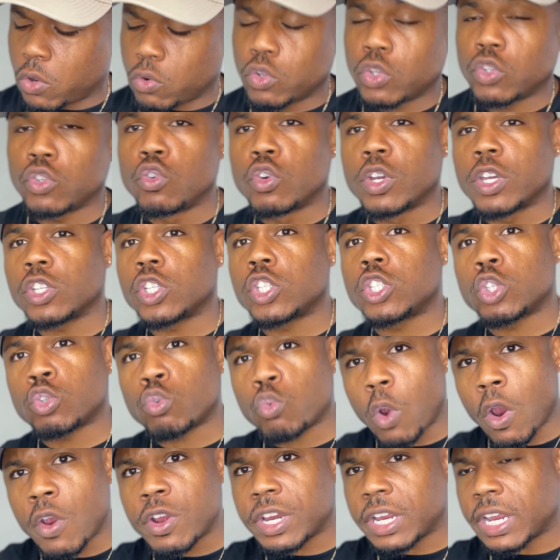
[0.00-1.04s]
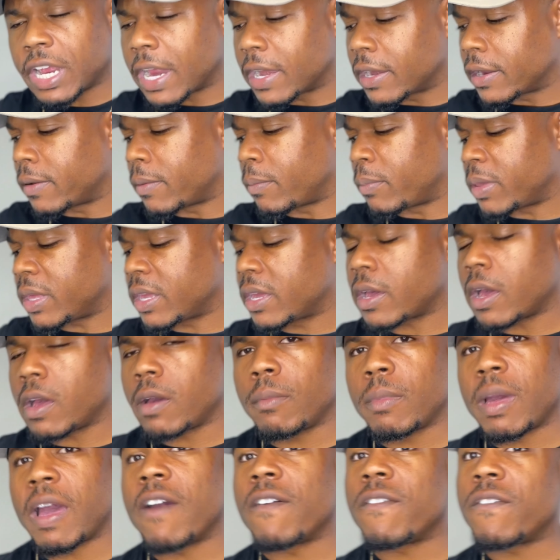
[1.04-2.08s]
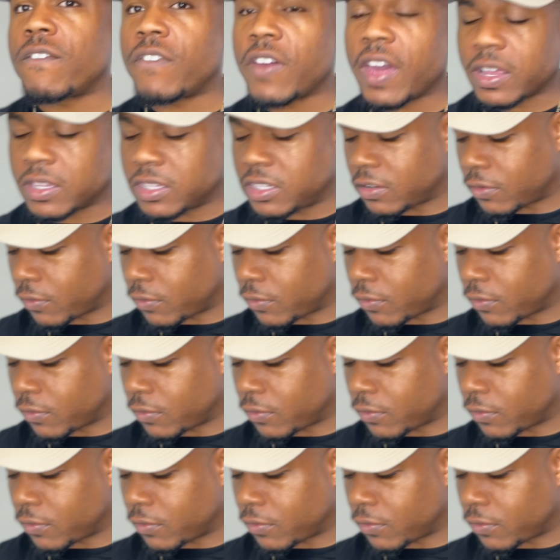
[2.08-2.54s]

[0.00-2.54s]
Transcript: you could squirt it and it'll become effective,